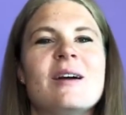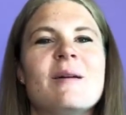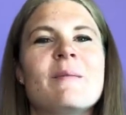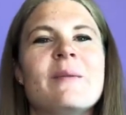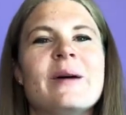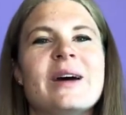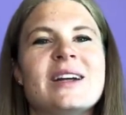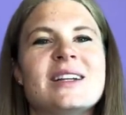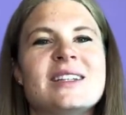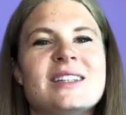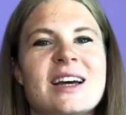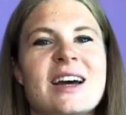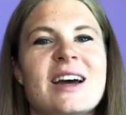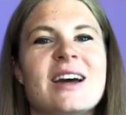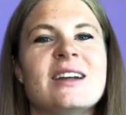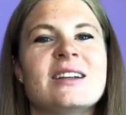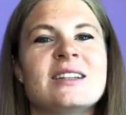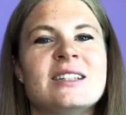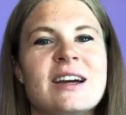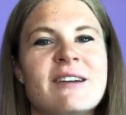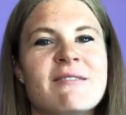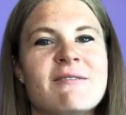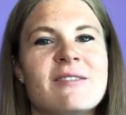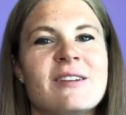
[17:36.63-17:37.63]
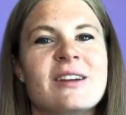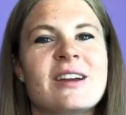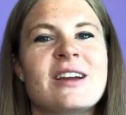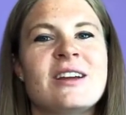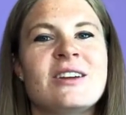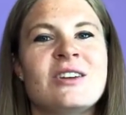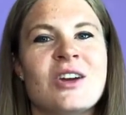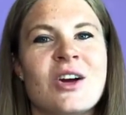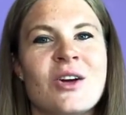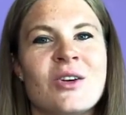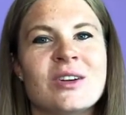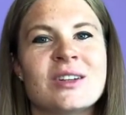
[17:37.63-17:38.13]
But definitely
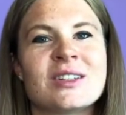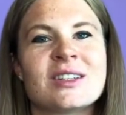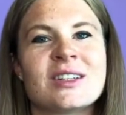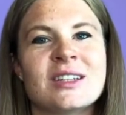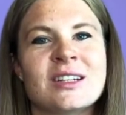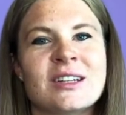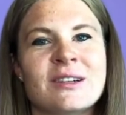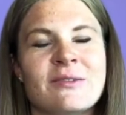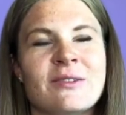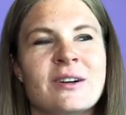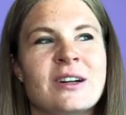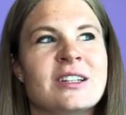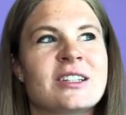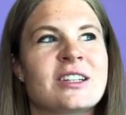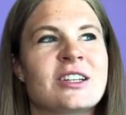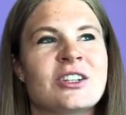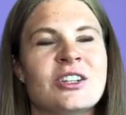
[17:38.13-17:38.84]
notice a difference.